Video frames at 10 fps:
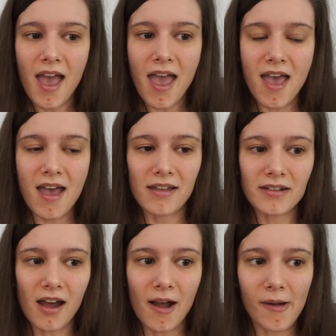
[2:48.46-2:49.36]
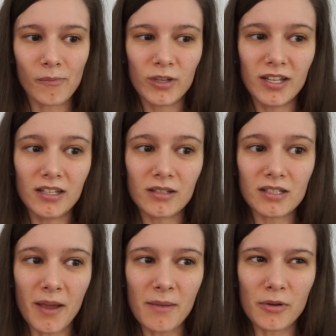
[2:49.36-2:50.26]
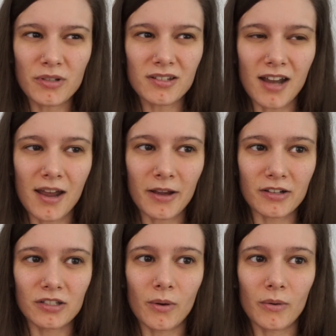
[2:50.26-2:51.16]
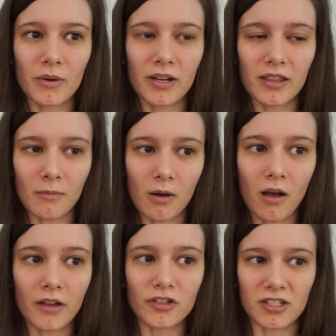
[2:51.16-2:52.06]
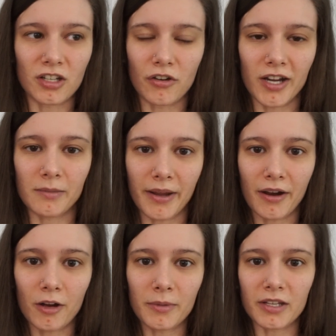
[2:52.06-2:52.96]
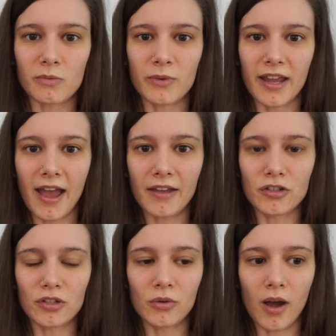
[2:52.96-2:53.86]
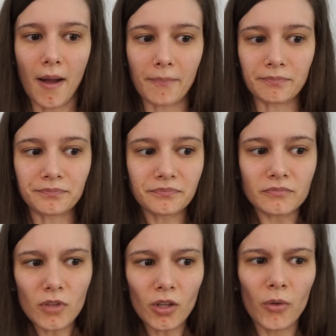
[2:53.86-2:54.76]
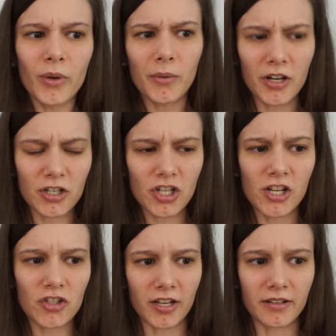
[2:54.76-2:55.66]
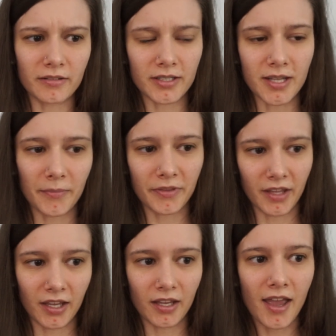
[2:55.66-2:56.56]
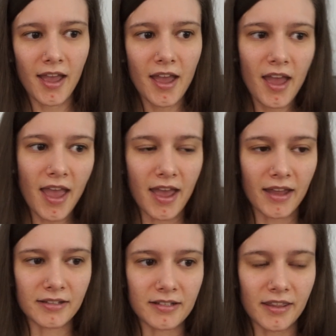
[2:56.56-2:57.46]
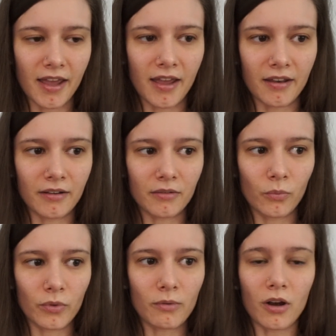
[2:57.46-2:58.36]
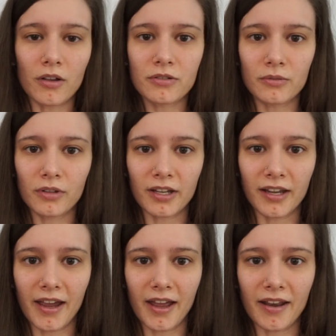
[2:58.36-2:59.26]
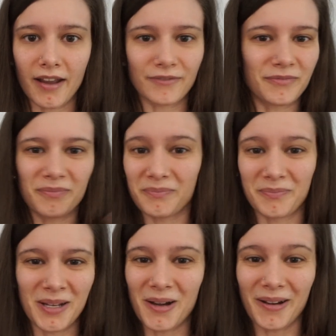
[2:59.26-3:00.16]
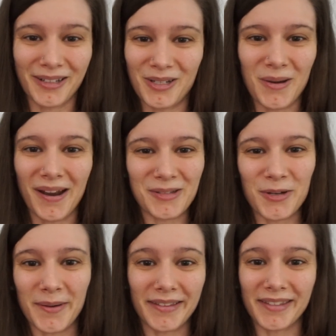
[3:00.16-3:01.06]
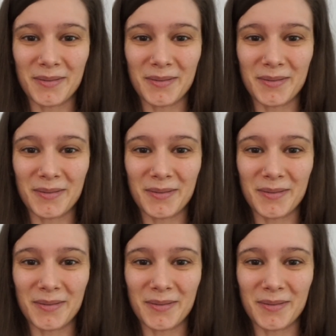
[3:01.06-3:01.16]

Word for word: And um, we spent most of the time, actually, while we were in the mall, just in Crate and Barrel, because we had to, um, we were exchanging something, and then we were also looking at, I been talking to you guys too about this,